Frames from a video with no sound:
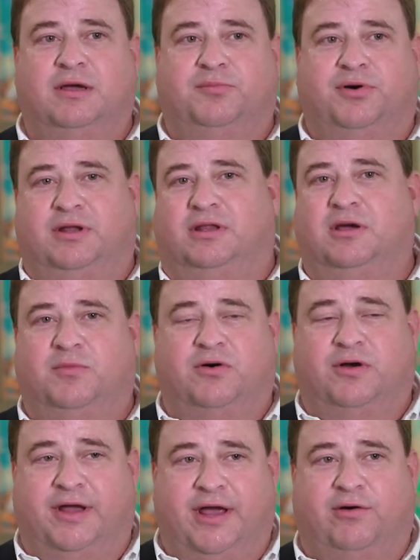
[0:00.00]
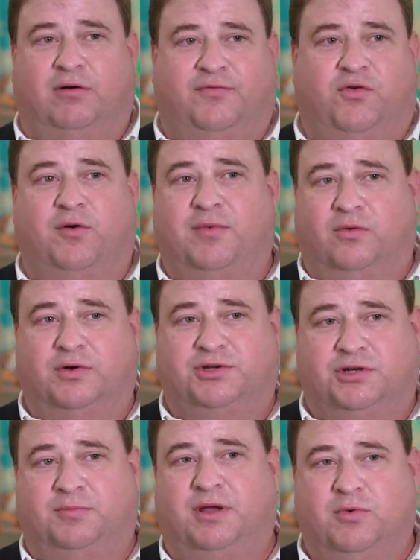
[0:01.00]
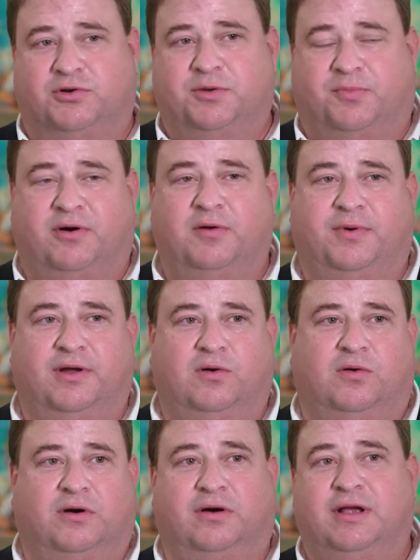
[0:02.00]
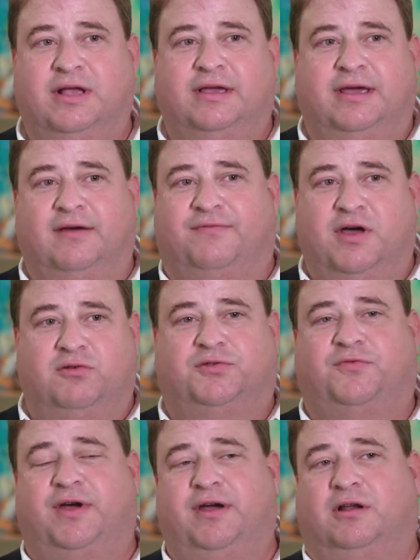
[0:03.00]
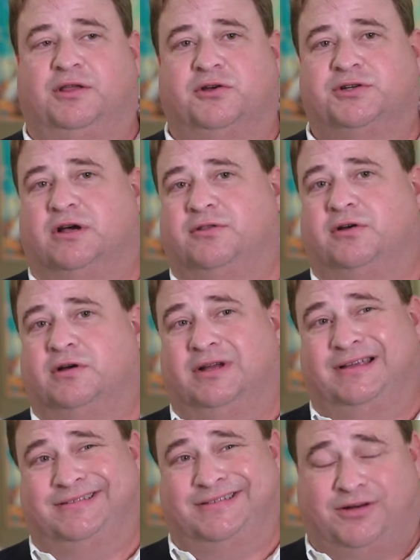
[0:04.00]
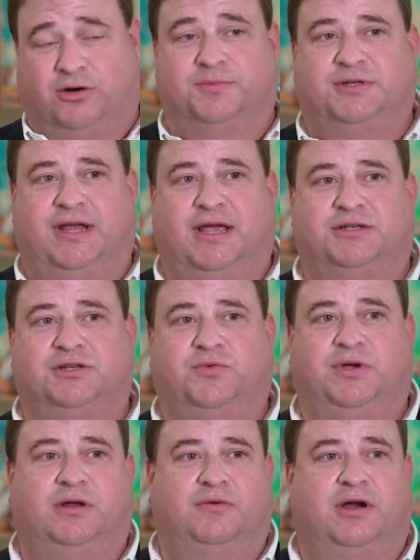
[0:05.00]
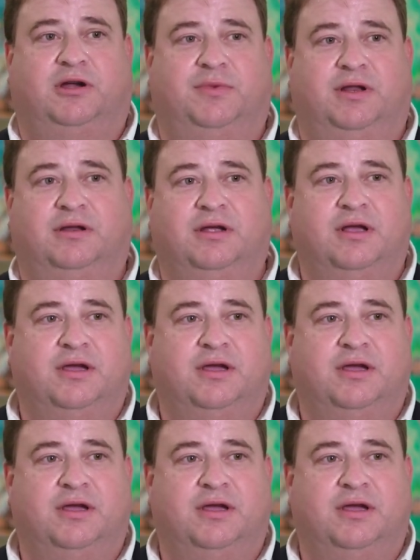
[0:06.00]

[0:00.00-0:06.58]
putting them on an enteral formula, which should be most appropriate, or if those fail and there's other circumstances, we can recommend